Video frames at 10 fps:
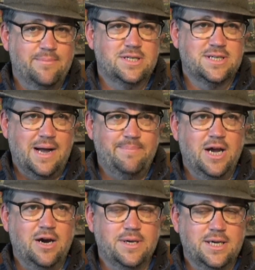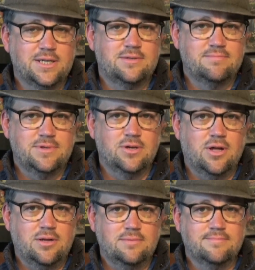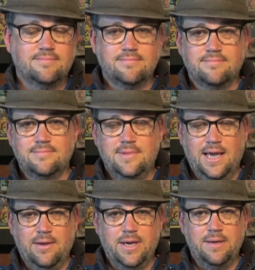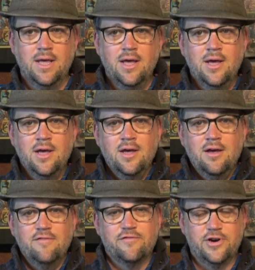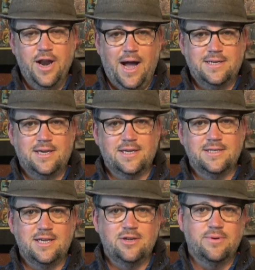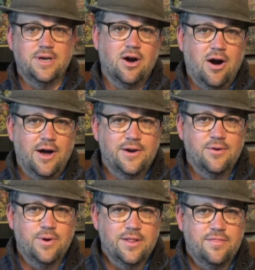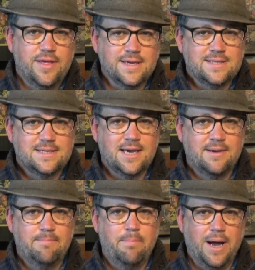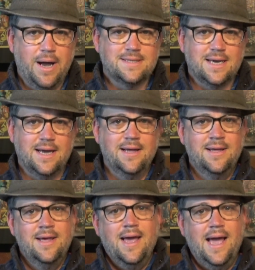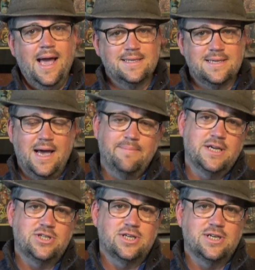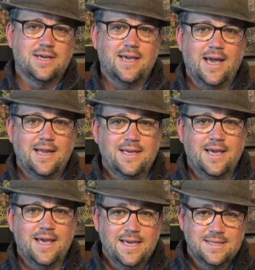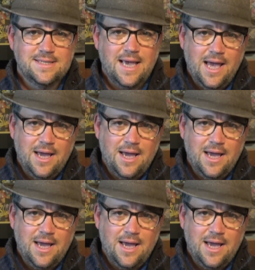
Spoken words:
I'm gonna stop now because you'll all thank me for not continuing on with this. But as I mentioned, Caitie is